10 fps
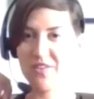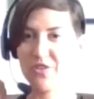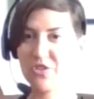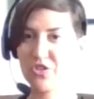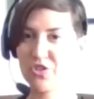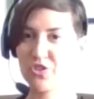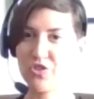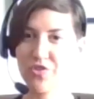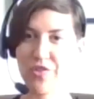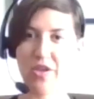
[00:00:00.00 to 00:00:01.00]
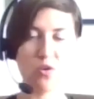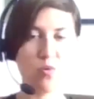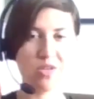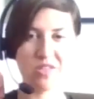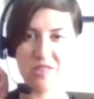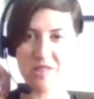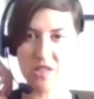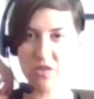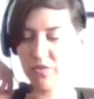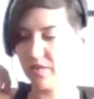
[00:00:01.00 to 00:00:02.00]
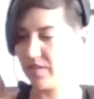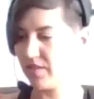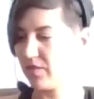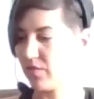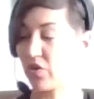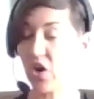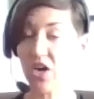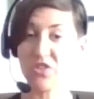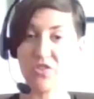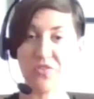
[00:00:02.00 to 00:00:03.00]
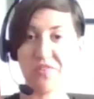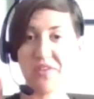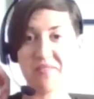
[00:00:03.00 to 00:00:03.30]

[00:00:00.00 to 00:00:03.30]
You can just do your thing. No one can see you, or not do your thing.